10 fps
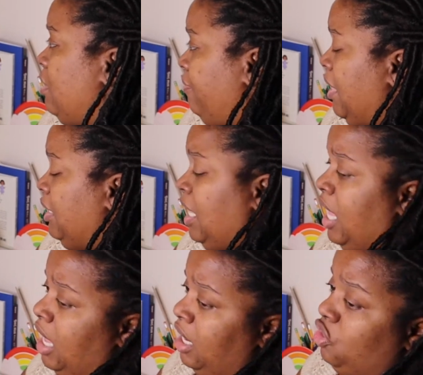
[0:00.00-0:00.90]
stuff like
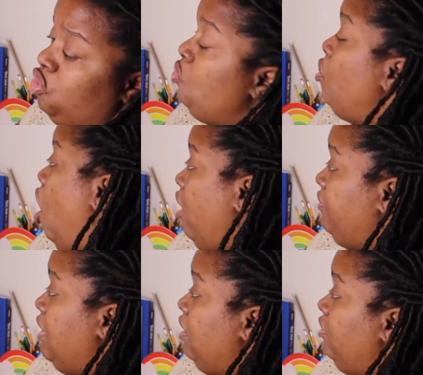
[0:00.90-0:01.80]
that too
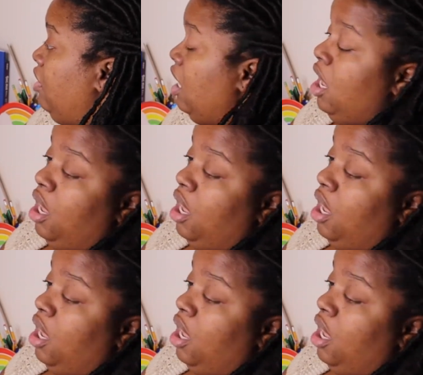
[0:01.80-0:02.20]
often,